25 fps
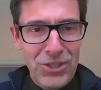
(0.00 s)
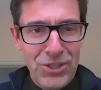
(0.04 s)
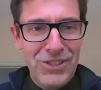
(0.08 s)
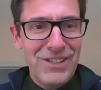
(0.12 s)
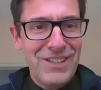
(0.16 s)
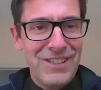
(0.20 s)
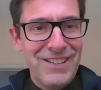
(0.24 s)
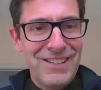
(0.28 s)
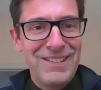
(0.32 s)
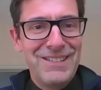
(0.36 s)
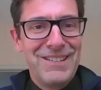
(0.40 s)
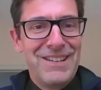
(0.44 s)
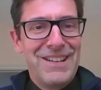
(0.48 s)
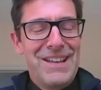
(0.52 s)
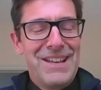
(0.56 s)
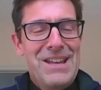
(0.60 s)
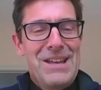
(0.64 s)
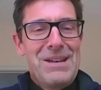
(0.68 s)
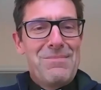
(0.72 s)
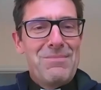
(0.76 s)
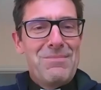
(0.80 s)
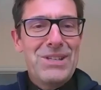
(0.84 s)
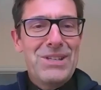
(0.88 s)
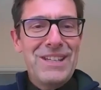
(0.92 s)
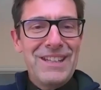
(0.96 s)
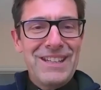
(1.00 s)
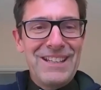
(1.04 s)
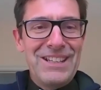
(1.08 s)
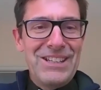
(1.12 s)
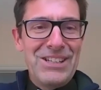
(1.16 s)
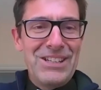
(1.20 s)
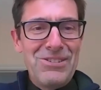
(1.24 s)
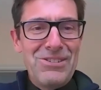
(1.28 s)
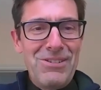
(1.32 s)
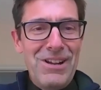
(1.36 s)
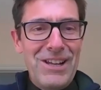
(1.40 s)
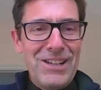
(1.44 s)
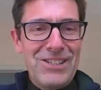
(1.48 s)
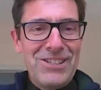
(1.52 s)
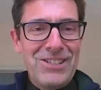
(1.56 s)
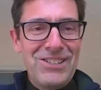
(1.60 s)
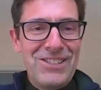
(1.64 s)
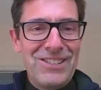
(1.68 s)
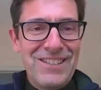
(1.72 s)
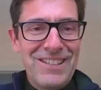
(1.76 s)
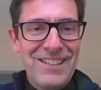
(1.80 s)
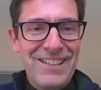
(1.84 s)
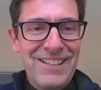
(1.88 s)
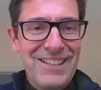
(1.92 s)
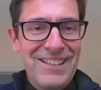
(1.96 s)
us in particular
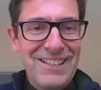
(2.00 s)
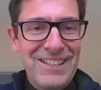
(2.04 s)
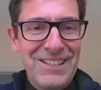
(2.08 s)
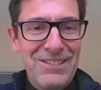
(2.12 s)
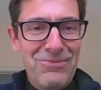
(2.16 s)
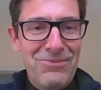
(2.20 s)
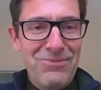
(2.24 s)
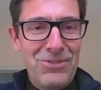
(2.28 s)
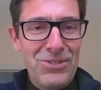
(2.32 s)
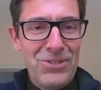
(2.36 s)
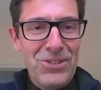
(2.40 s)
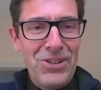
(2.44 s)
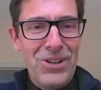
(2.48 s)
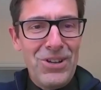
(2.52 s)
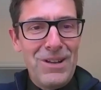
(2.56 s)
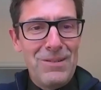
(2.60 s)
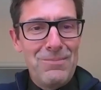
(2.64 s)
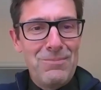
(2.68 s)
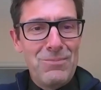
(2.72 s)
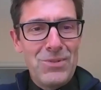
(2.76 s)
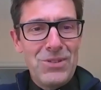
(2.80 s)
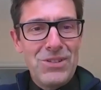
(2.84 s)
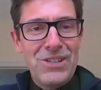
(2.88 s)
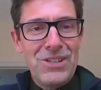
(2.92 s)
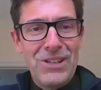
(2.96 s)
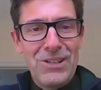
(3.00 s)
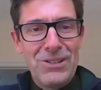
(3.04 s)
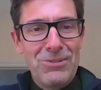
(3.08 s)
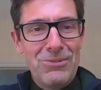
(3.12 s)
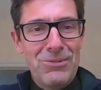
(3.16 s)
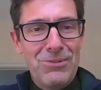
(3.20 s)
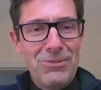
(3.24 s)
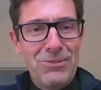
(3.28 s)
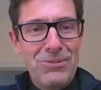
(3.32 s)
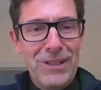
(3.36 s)
directions at different times. So